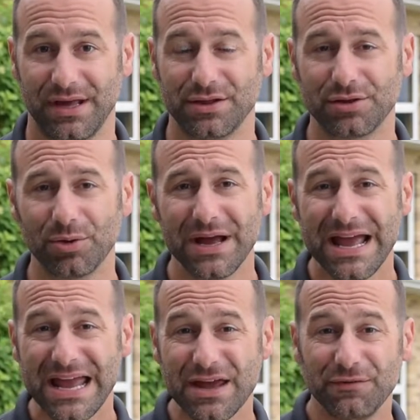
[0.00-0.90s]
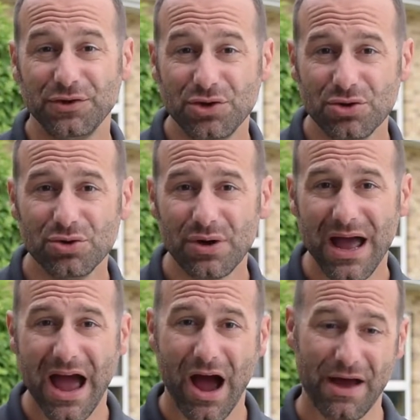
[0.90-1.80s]
And so if you
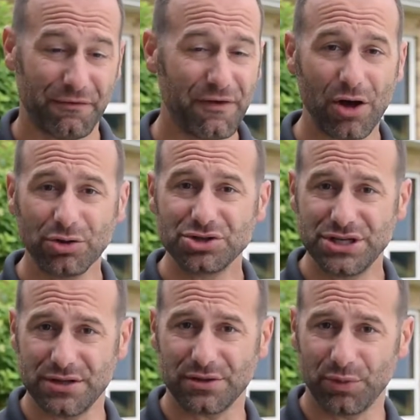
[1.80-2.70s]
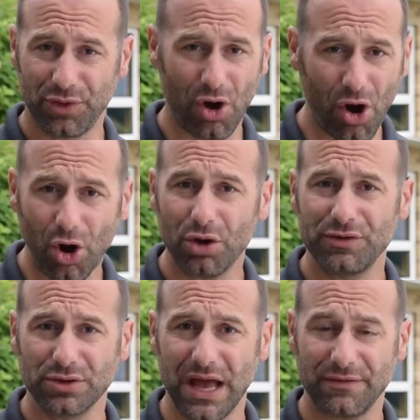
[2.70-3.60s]
have followed Jesus with all of
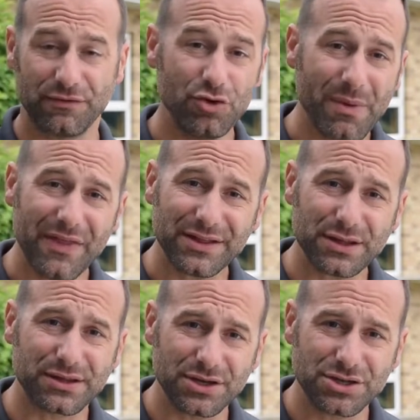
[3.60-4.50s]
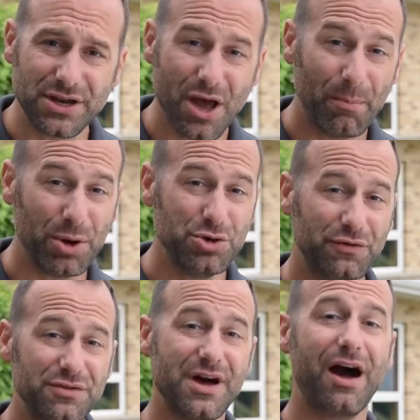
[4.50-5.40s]
your life, if you made that decision, but
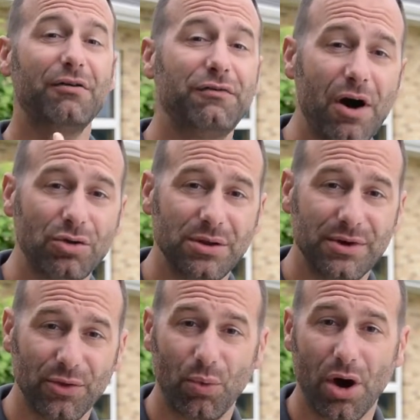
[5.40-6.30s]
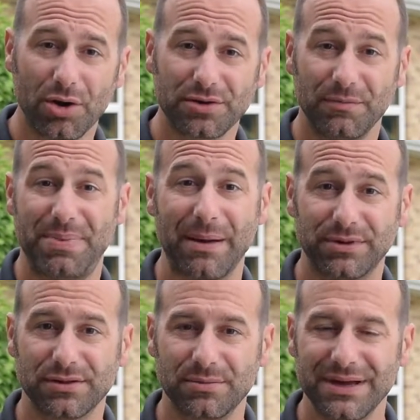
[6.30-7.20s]
you've not followed him into the waters of
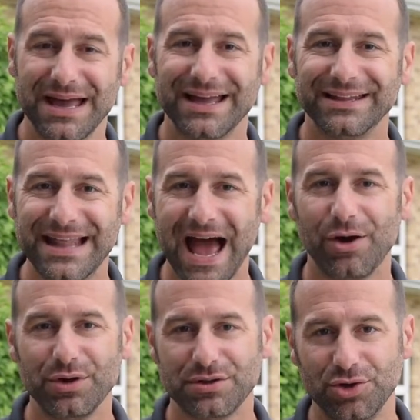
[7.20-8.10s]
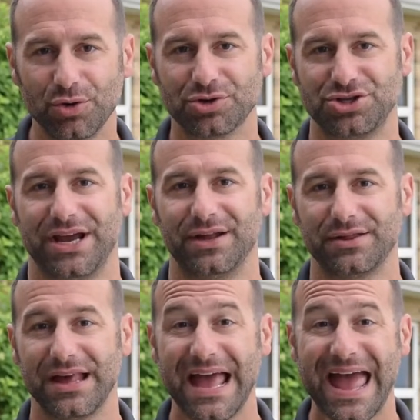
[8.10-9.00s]
baptism, now is your
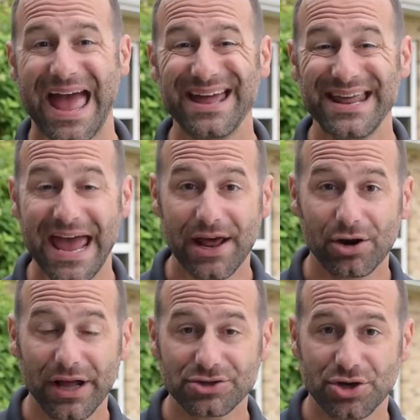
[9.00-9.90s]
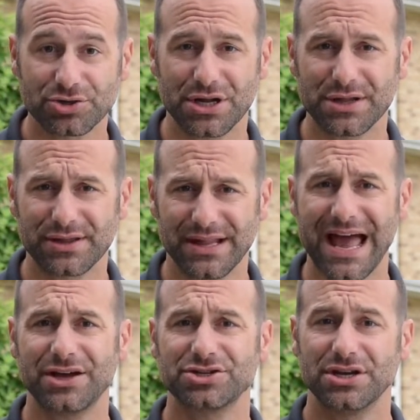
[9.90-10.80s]
chance. Head to
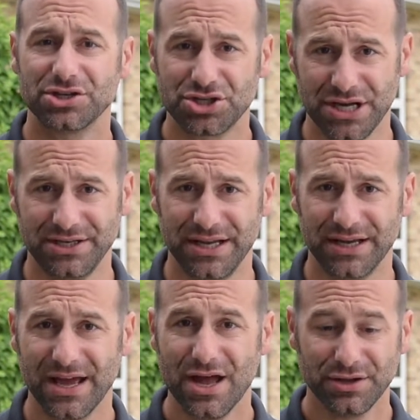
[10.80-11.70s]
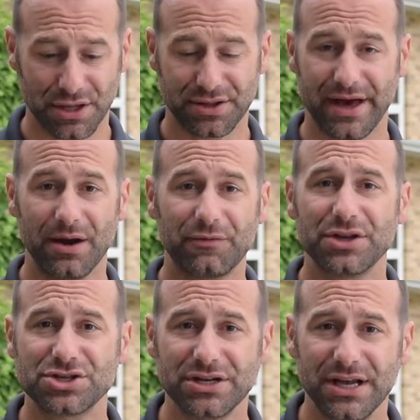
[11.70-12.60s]
nr.church/shindig to sign up for
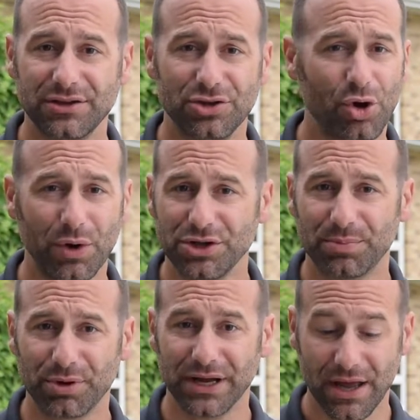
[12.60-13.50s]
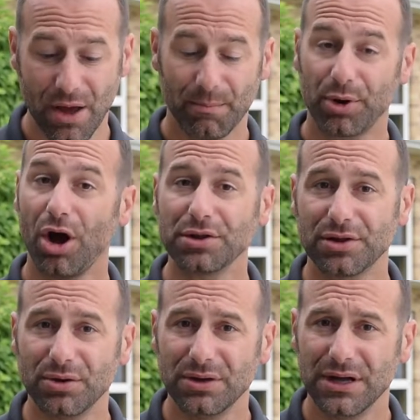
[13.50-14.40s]
the shindig, to know what to bring, but
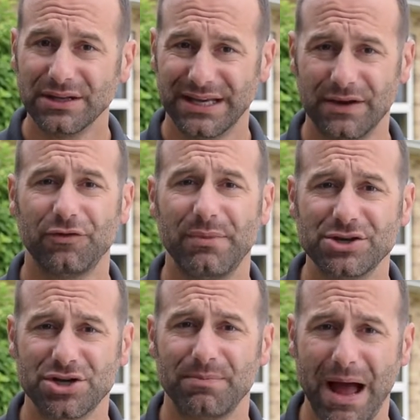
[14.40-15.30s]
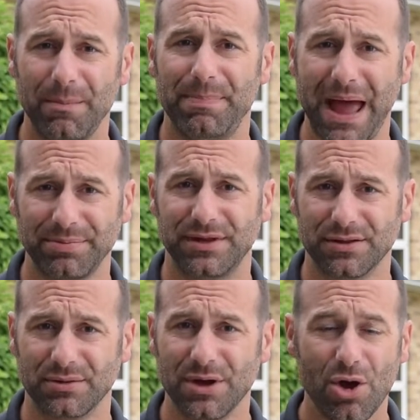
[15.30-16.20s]
also to get information about
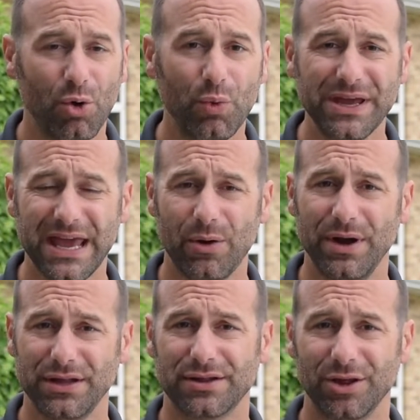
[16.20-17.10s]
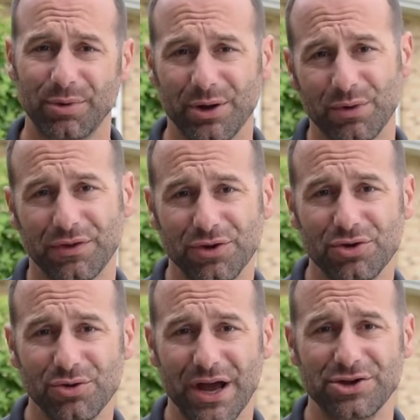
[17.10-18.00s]
baptism. We can't wait to celebrate with
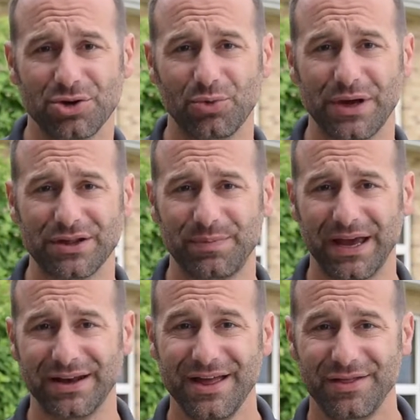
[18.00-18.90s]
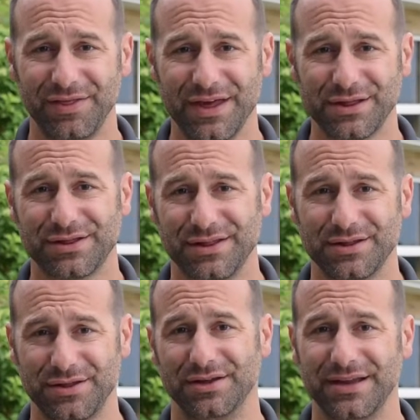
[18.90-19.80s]
you and your Wingspan this
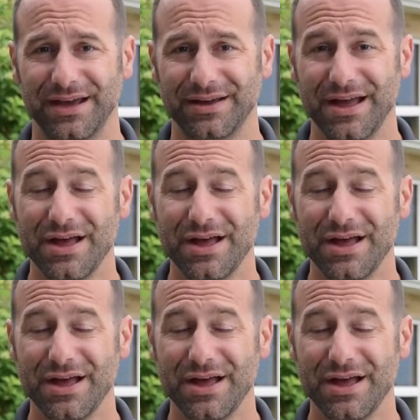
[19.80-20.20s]
Sunday.